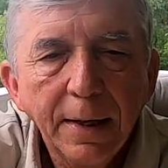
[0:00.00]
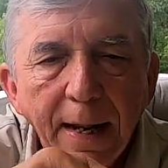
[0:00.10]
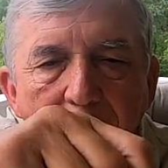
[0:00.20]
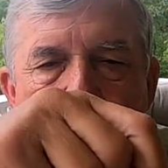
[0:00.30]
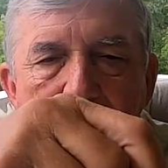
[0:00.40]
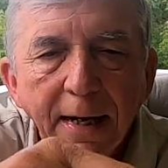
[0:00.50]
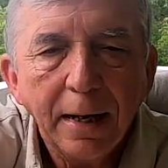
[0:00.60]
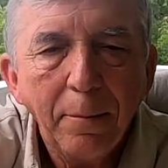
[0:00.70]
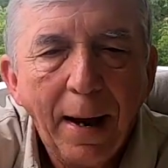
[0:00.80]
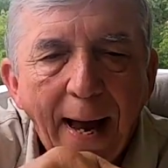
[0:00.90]
Now I'll take
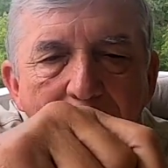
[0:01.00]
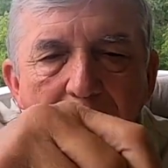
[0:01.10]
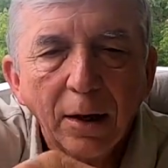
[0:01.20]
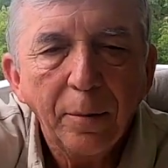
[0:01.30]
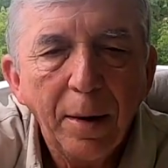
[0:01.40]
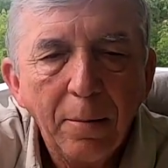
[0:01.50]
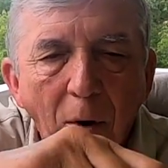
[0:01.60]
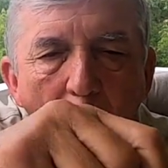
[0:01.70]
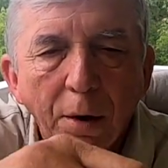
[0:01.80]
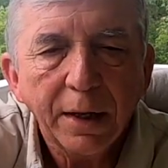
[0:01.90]
it back a little bit
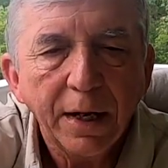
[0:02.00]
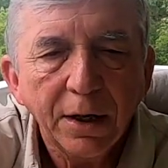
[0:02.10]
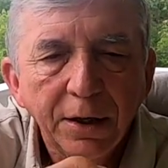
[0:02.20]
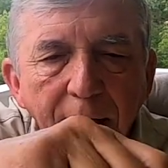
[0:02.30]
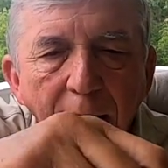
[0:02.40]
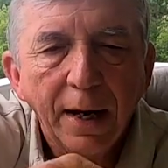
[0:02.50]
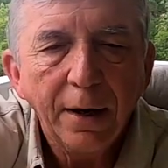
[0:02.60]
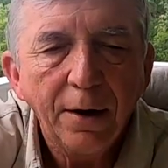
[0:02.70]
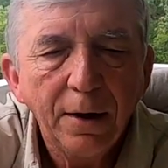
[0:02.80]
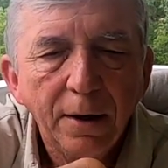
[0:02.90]
more, get a good
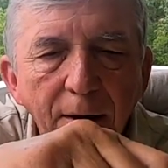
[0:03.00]
layer.